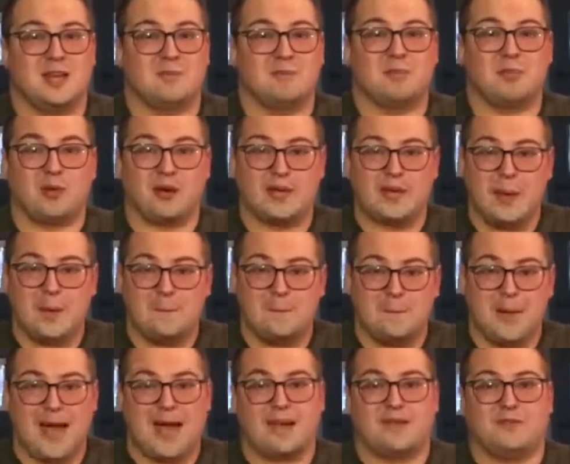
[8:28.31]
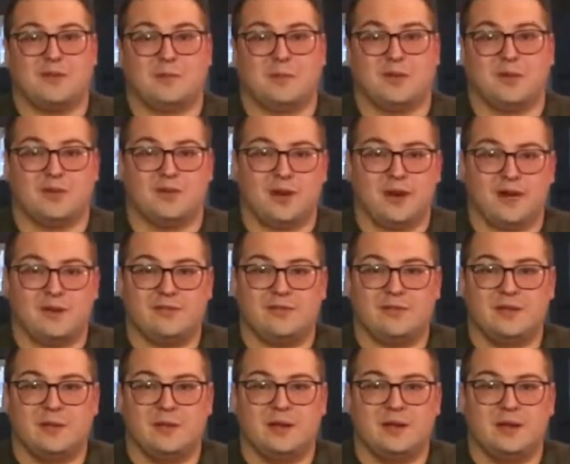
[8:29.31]
and bring him back from the
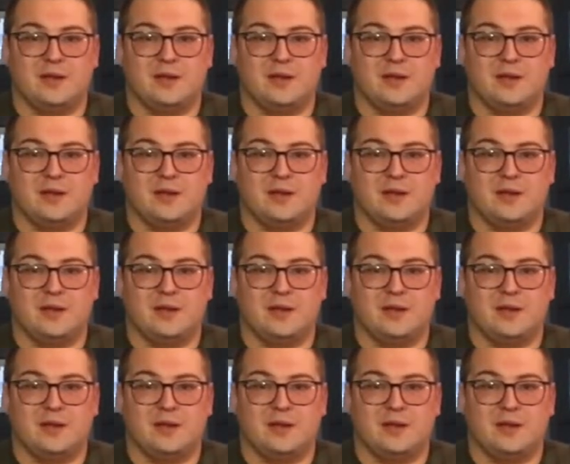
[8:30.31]
grave.